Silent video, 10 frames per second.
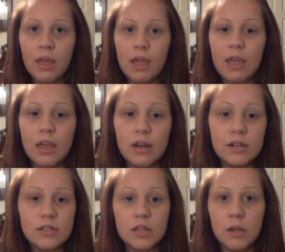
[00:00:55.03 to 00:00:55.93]

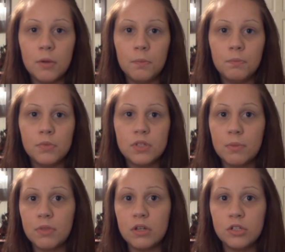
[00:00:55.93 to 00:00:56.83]
And
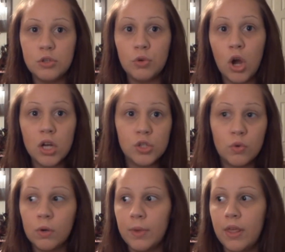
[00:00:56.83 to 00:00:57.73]
something to
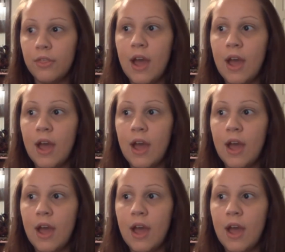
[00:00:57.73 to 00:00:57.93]
contour with.